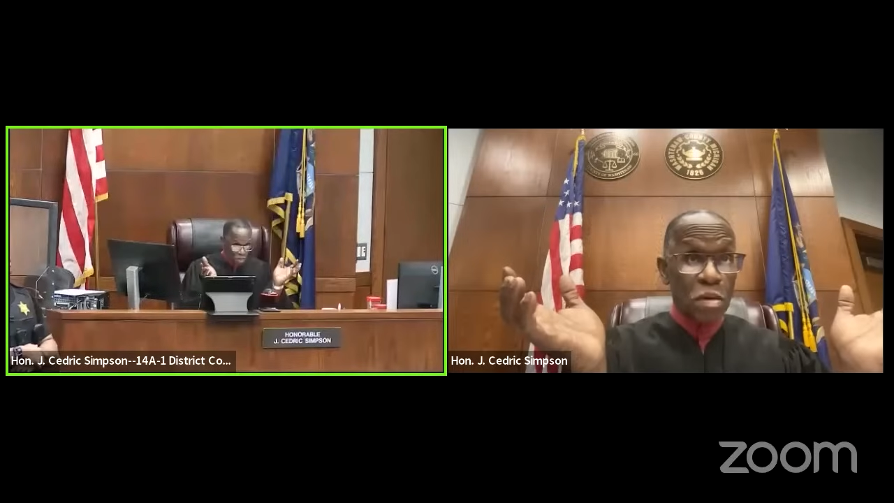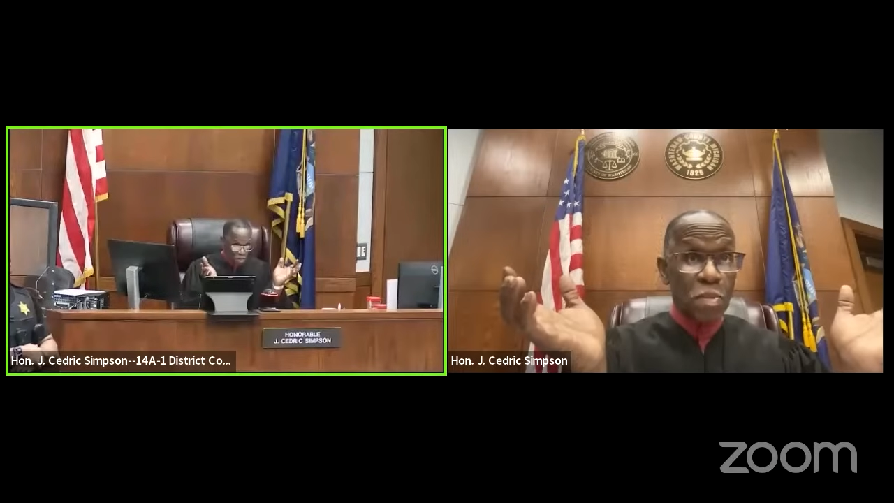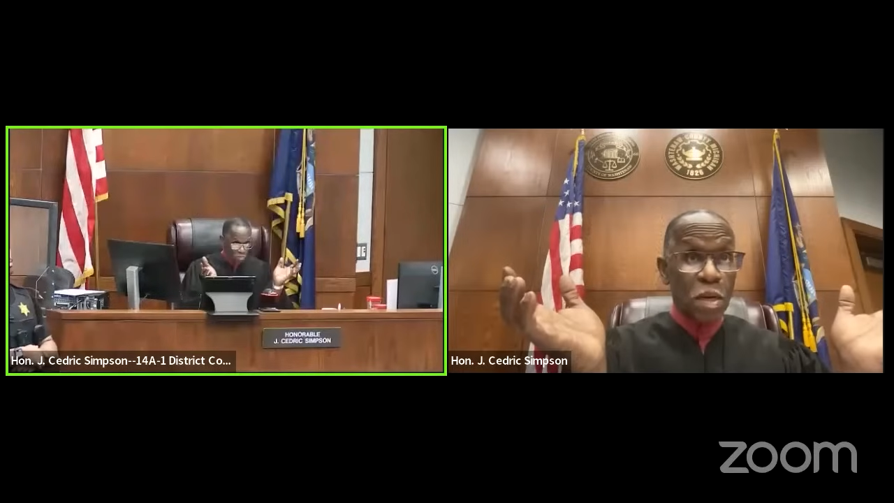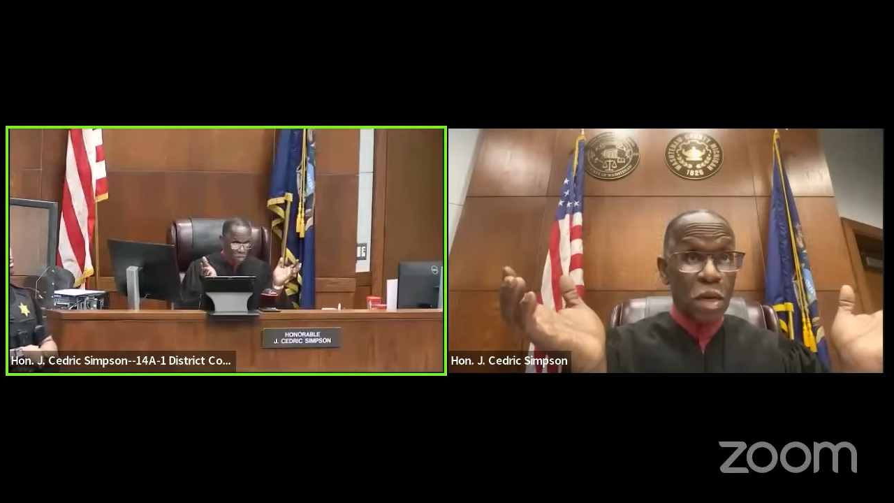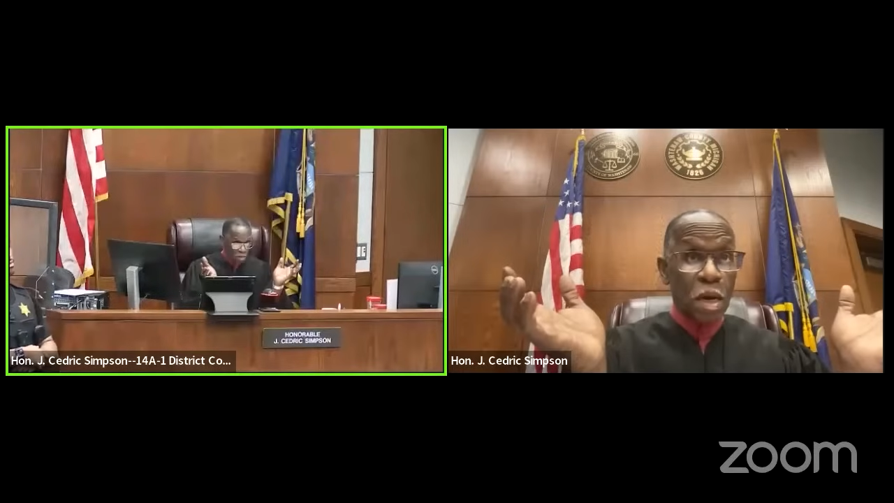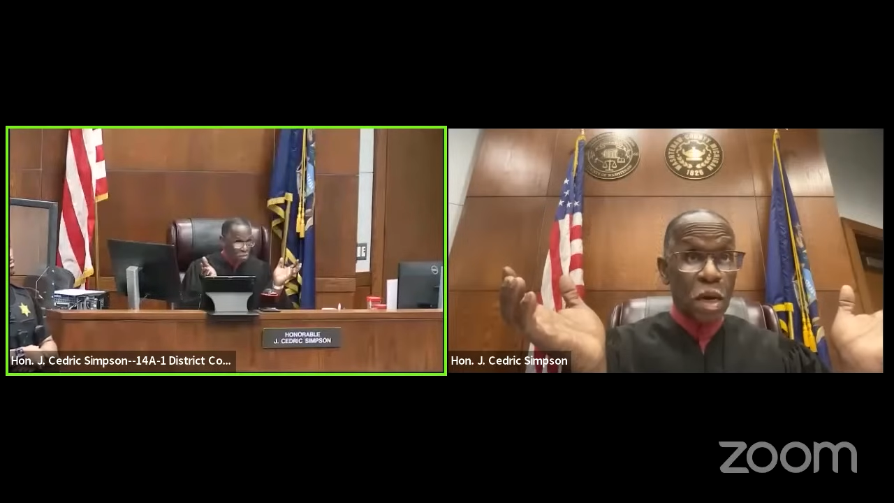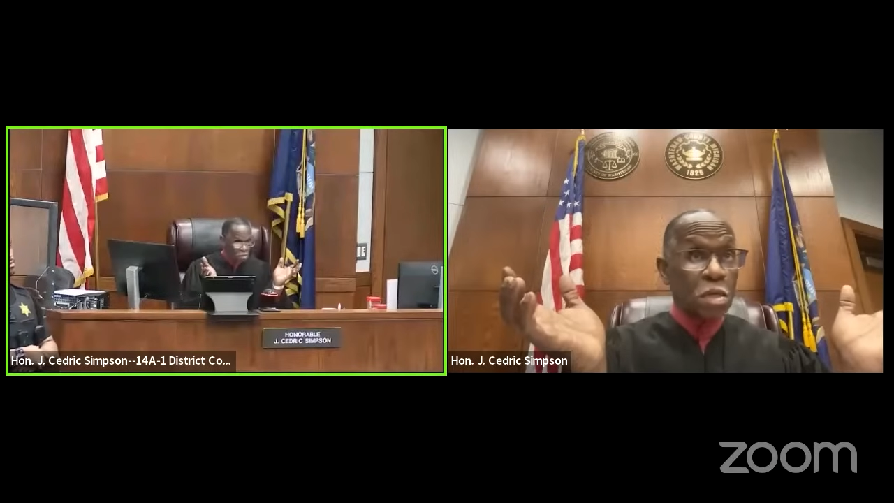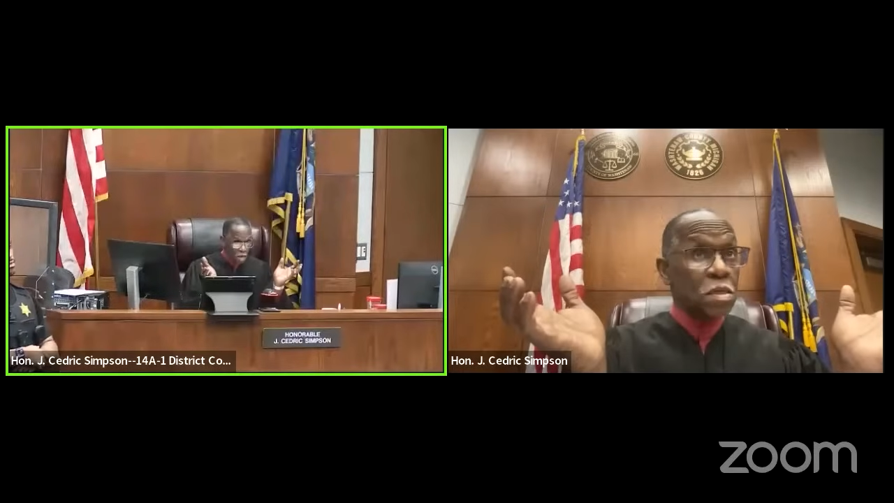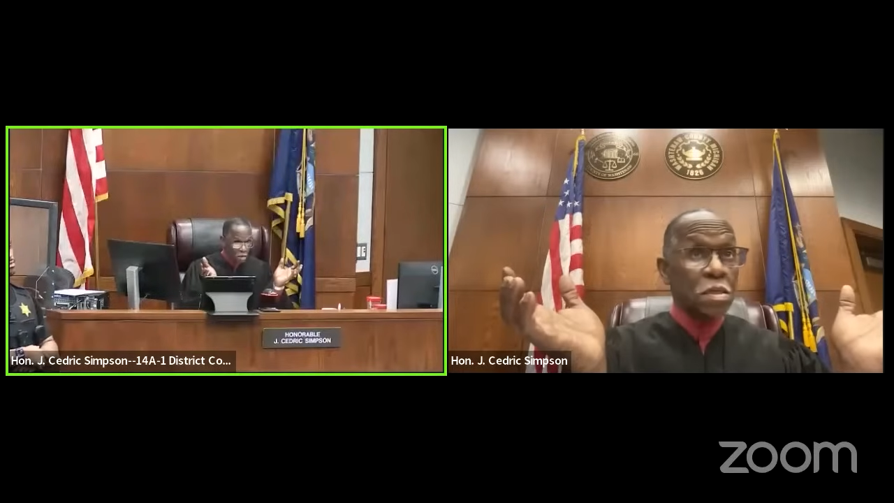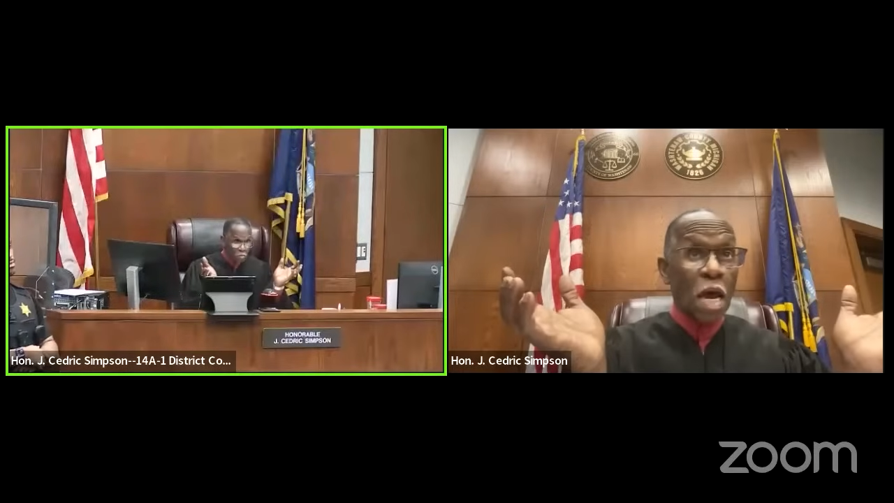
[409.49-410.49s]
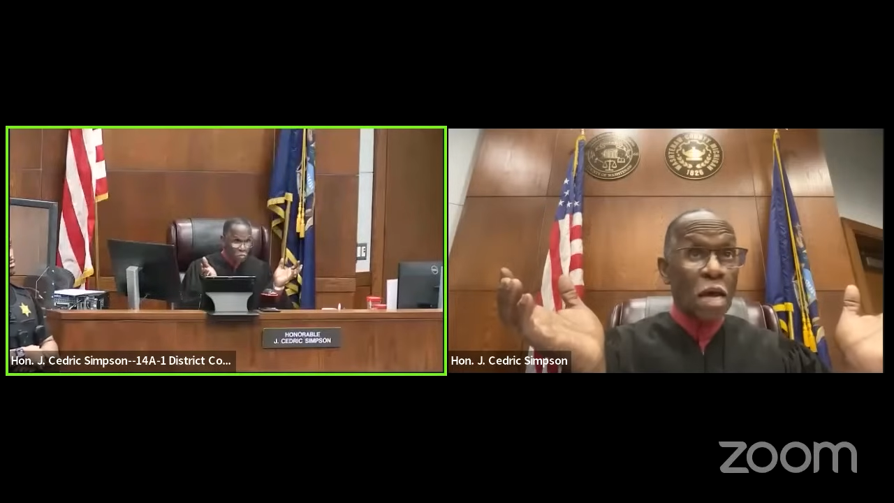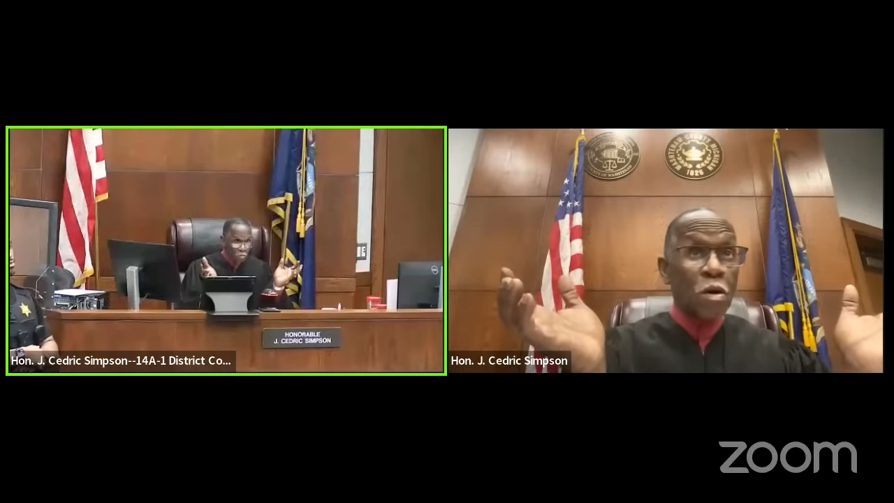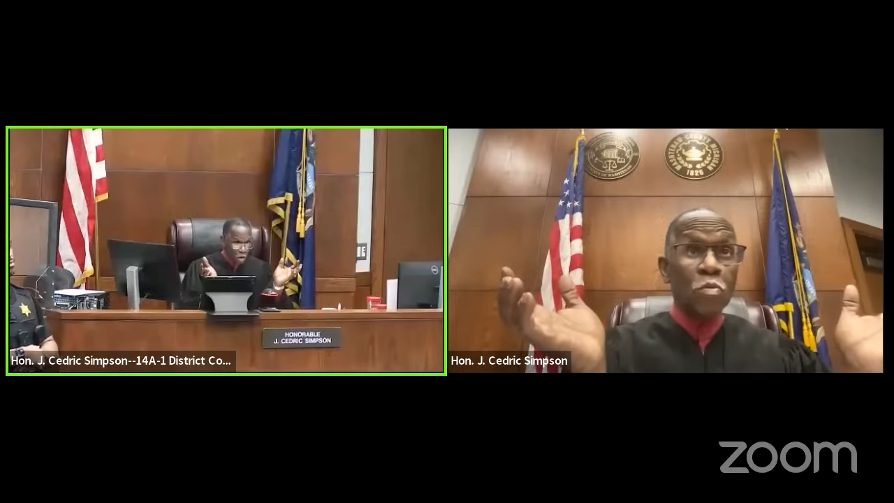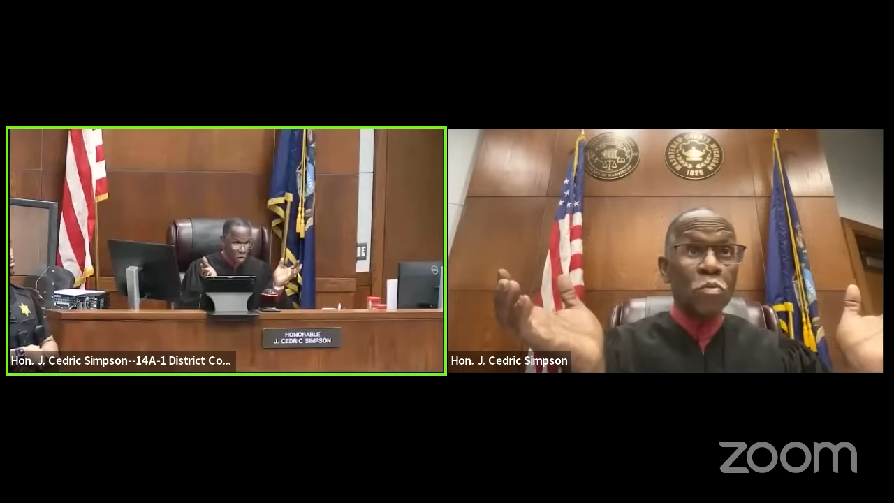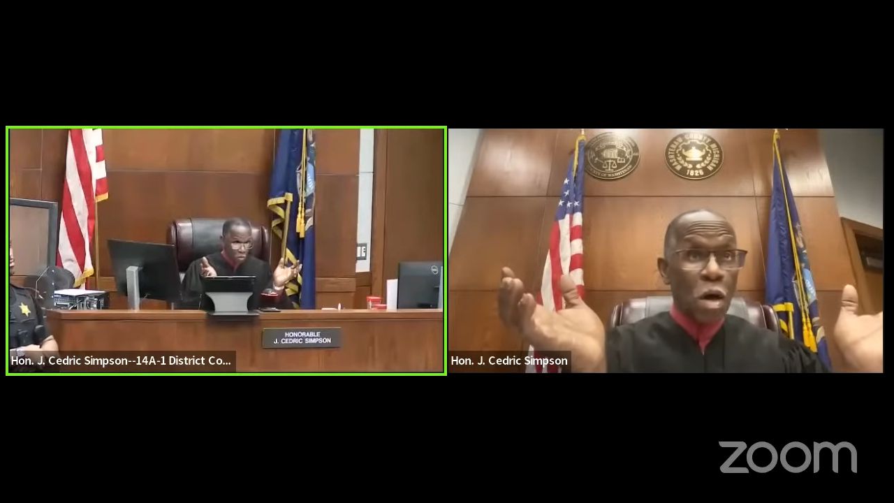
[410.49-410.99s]
be the case, because I don't
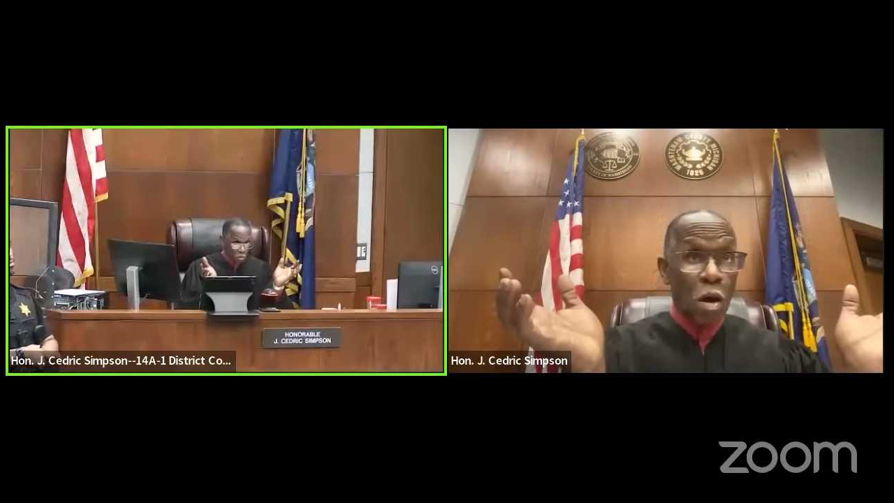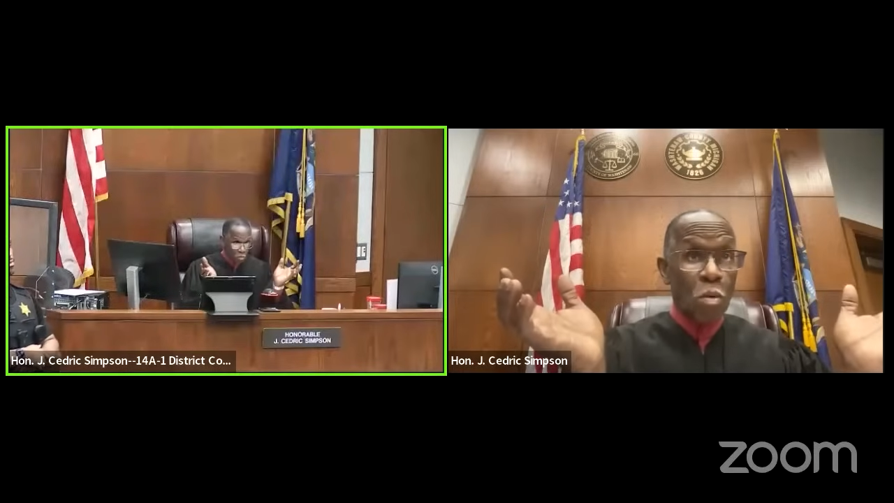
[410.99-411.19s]
know.